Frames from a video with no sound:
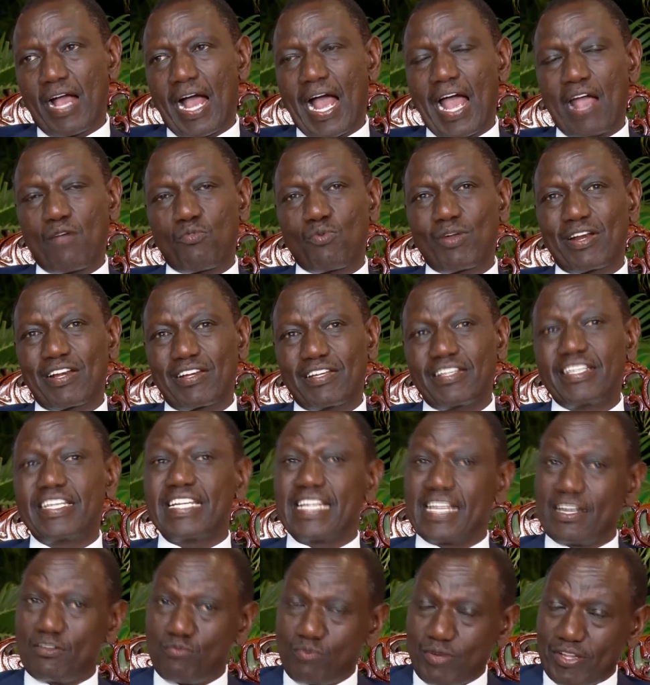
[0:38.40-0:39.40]
I will
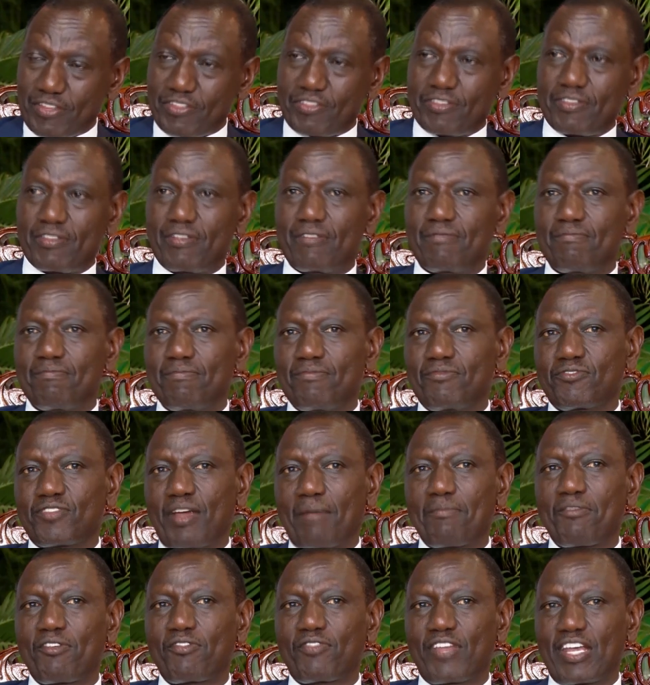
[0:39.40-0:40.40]
deal with
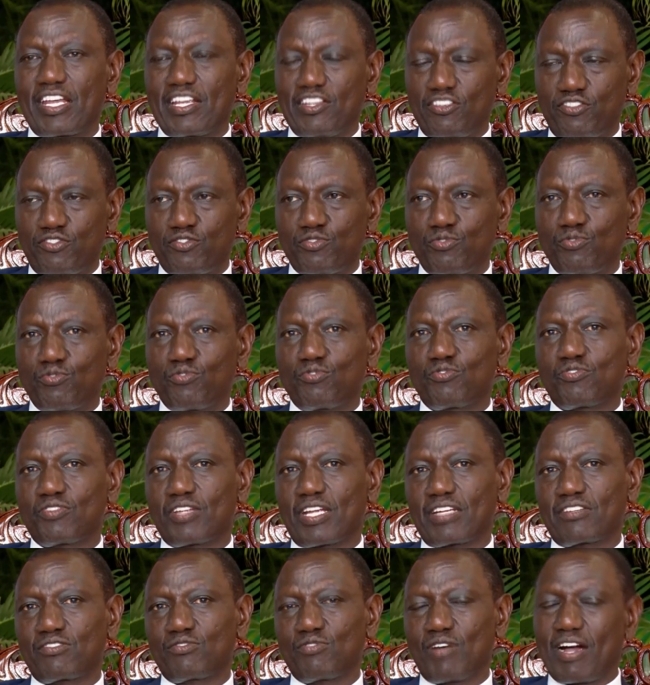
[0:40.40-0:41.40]
some of the issues
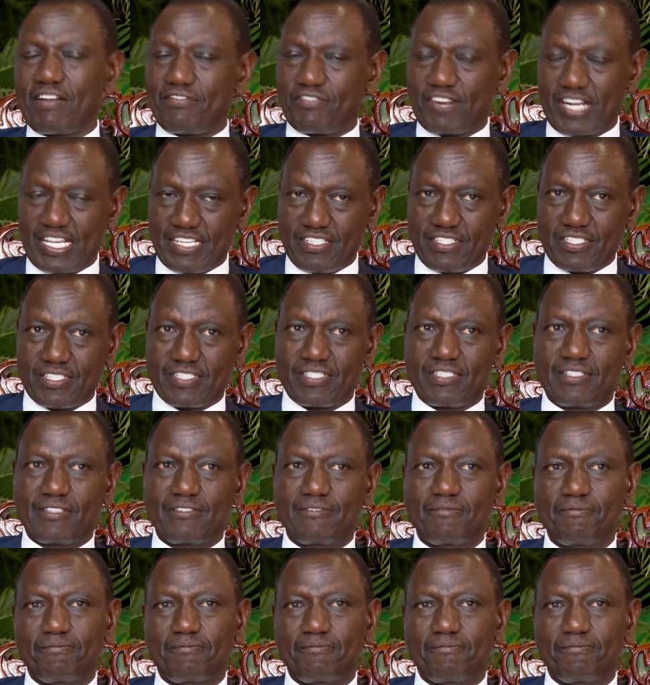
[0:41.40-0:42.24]
that you have raised.